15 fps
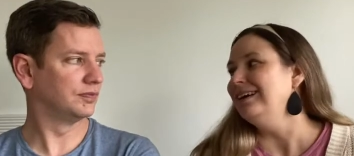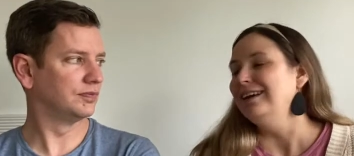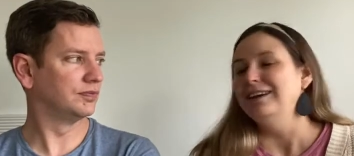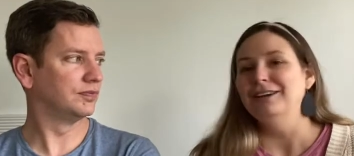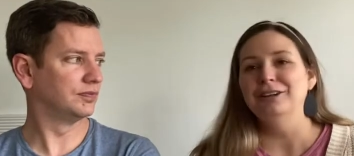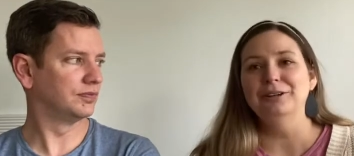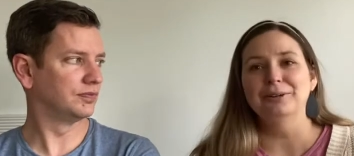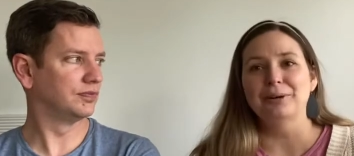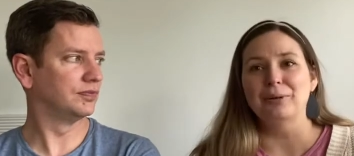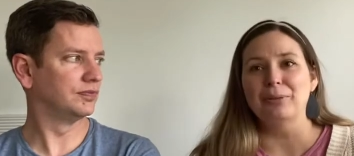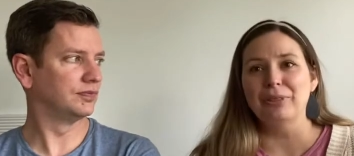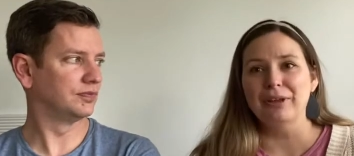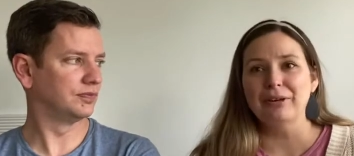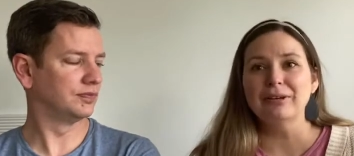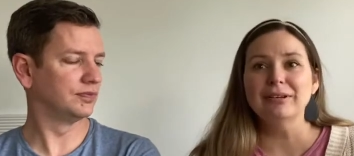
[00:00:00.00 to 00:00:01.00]
Speaker 1: You know,
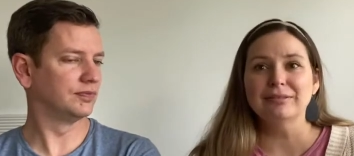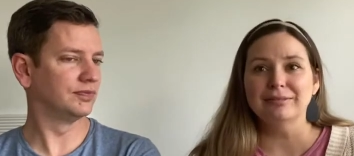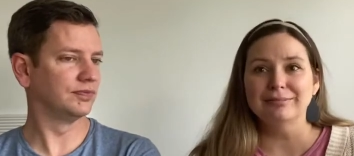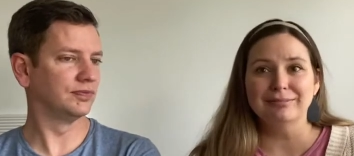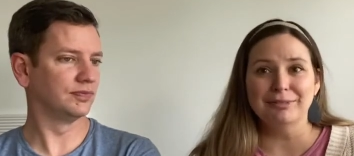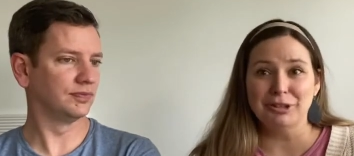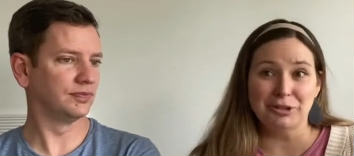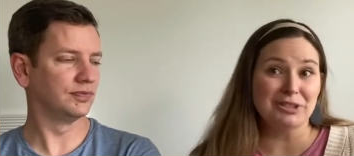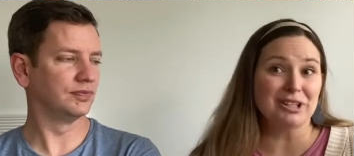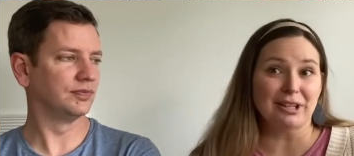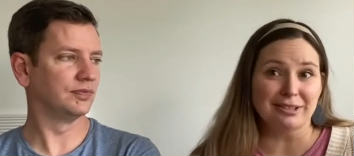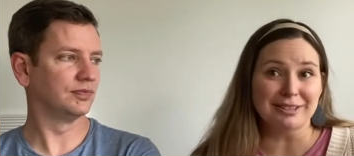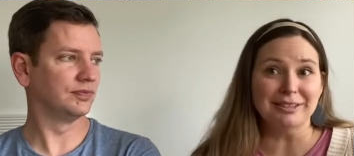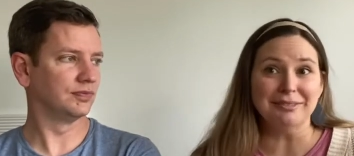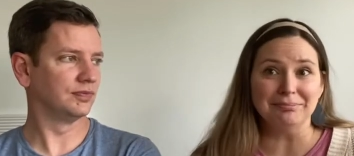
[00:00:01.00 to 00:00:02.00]
they're they're
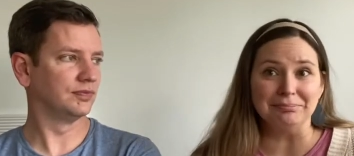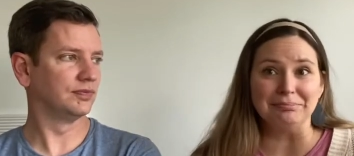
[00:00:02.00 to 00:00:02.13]
addicted.